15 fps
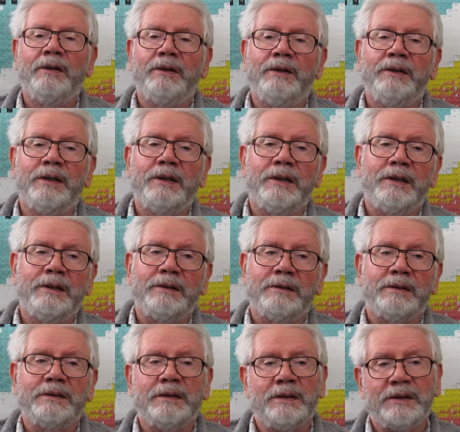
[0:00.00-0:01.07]
There
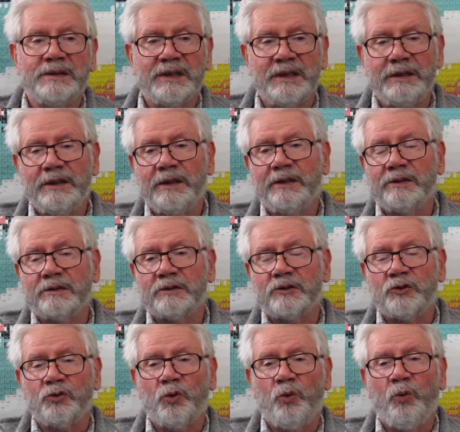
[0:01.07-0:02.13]
is another
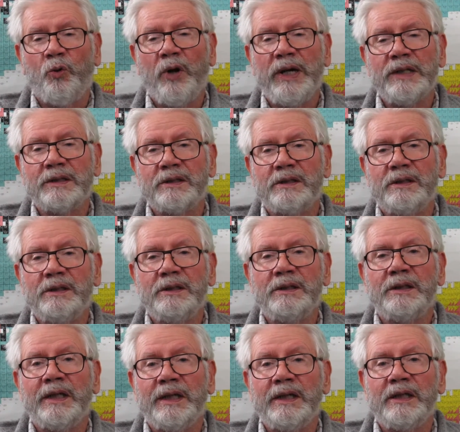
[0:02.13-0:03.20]
twenty